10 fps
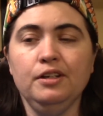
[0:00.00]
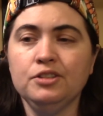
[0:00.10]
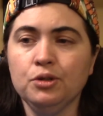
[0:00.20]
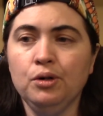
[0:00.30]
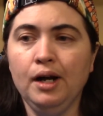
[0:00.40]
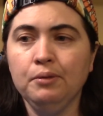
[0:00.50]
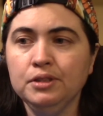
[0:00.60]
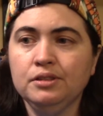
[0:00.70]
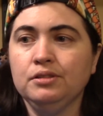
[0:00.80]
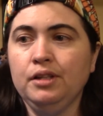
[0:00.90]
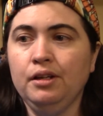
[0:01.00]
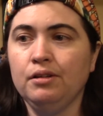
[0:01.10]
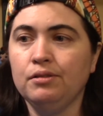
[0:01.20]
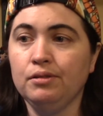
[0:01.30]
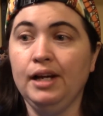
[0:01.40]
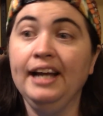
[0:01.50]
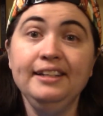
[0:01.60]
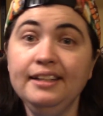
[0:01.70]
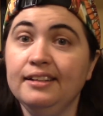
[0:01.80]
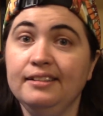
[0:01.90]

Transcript: So I was like, I did it